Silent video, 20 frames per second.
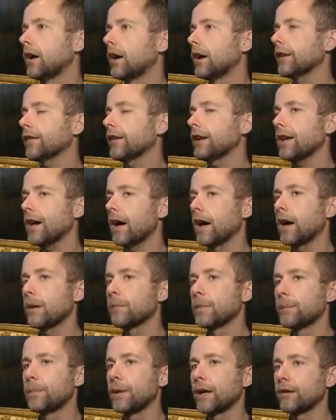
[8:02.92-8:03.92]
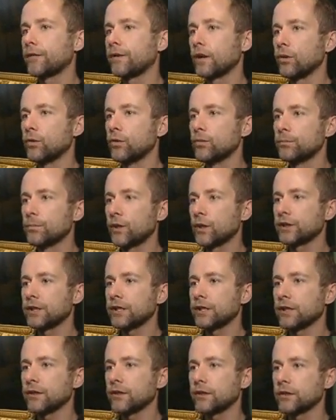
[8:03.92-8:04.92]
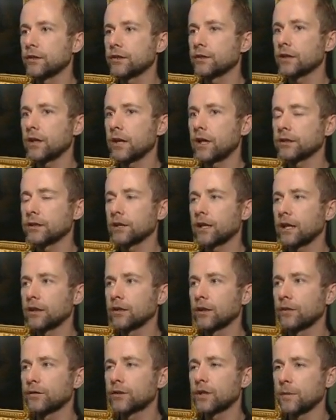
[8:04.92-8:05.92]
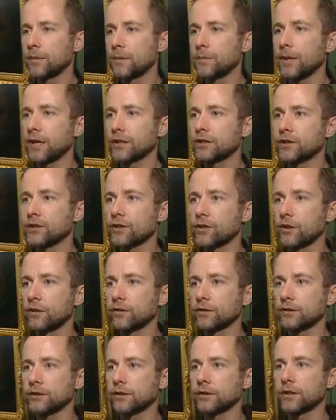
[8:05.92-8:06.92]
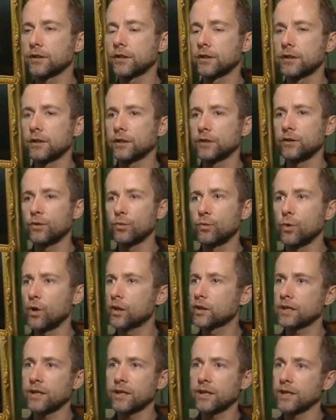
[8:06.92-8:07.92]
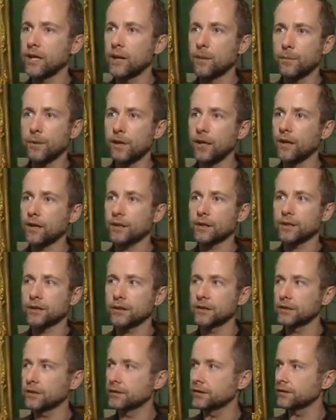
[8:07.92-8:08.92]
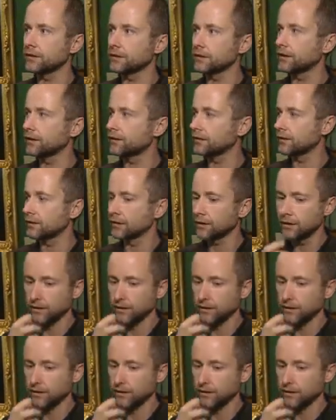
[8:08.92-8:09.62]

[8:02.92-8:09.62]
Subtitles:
I think I am a bit of a homebody, you know. I love coming back to Scotland, you know, walking in that park and, you know,